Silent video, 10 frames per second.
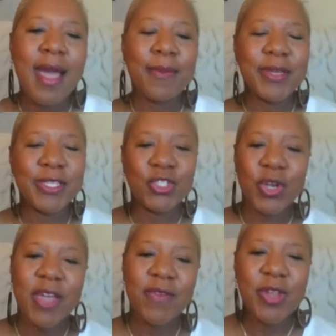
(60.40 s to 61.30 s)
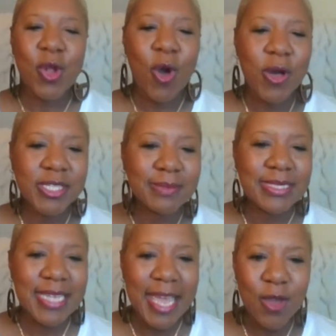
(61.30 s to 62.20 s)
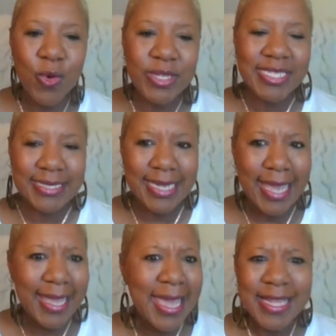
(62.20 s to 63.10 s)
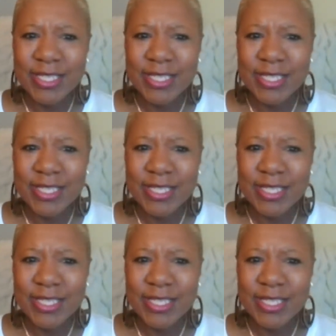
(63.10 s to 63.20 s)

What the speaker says: I pray that you're having an awesome day on today.